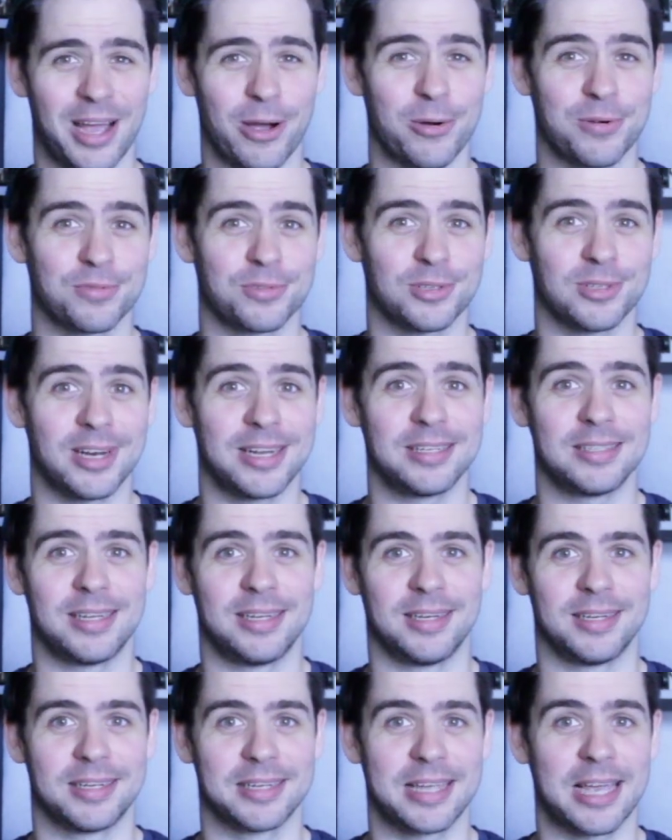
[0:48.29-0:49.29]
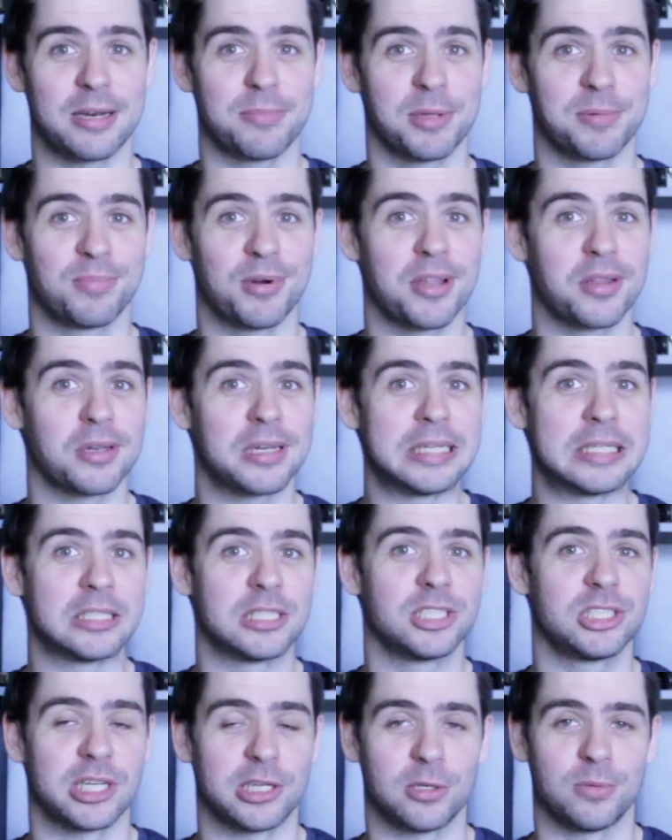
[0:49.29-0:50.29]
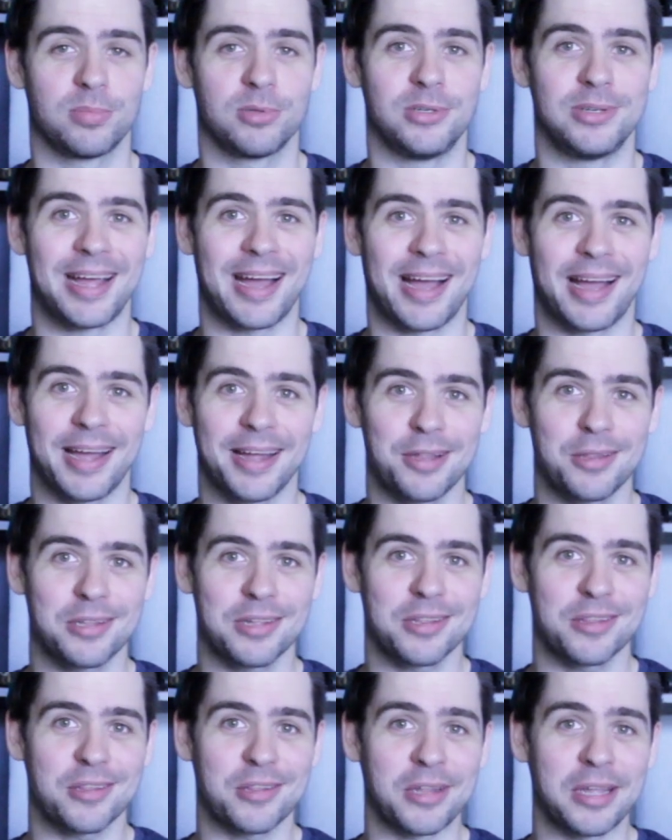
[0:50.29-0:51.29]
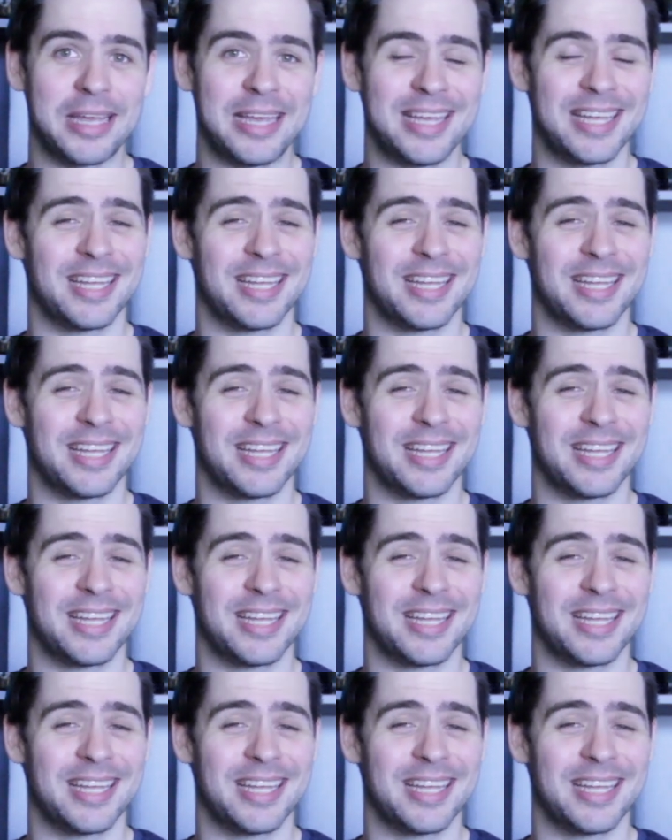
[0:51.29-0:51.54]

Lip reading: However, Academy President Cheryl Boone Isaacs